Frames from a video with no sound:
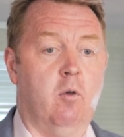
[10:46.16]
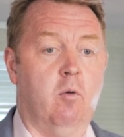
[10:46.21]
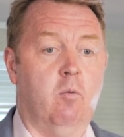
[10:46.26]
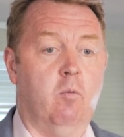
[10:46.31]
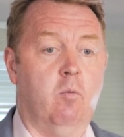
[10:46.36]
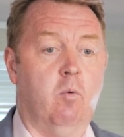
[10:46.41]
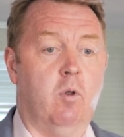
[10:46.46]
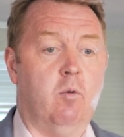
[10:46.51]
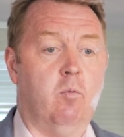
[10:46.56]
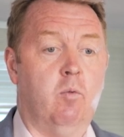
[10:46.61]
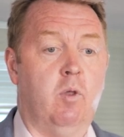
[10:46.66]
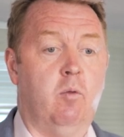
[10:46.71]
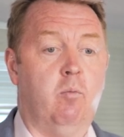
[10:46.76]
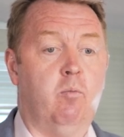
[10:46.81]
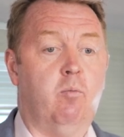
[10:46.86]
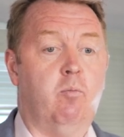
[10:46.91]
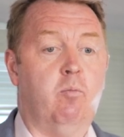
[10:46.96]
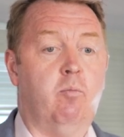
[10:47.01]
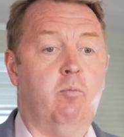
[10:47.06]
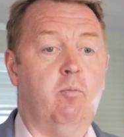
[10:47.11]
when we
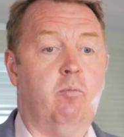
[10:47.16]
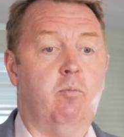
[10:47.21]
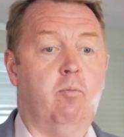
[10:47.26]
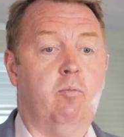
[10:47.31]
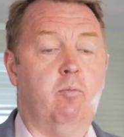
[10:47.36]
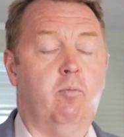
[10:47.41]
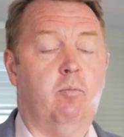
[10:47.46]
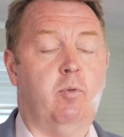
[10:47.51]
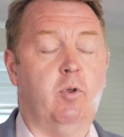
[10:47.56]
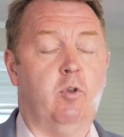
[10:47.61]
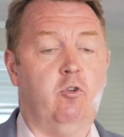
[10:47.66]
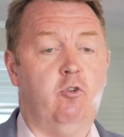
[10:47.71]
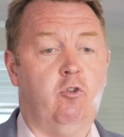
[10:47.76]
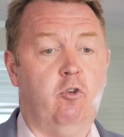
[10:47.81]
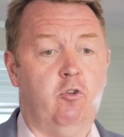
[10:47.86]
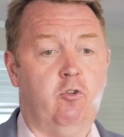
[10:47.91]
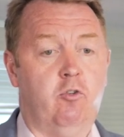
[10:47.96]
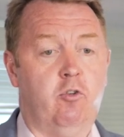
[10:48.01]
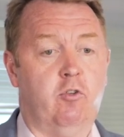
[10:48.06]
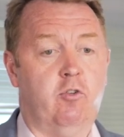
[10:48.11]

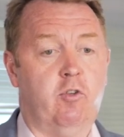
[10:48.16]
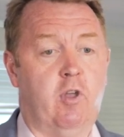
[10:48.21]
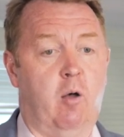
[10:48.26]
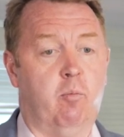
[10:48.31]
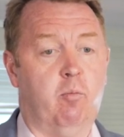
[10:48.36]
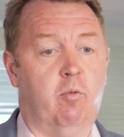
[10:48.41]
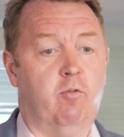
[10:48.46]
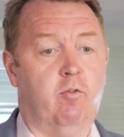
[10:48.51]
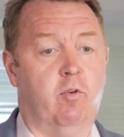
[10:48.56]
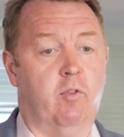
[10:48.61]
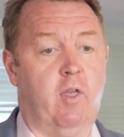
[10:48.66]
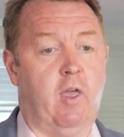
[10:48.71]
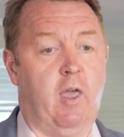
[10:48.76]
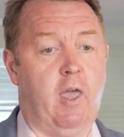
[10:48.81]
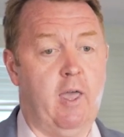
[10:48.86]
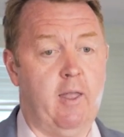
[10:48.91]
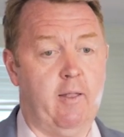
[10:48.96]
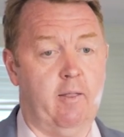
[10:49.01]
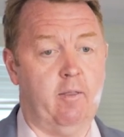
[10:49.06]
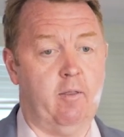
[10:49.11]
produced a sample for the
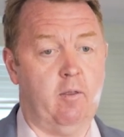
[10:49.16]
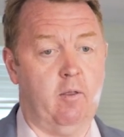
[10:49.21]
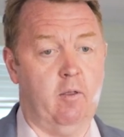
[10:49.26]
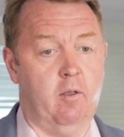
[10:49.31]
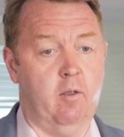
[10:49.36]
HIT,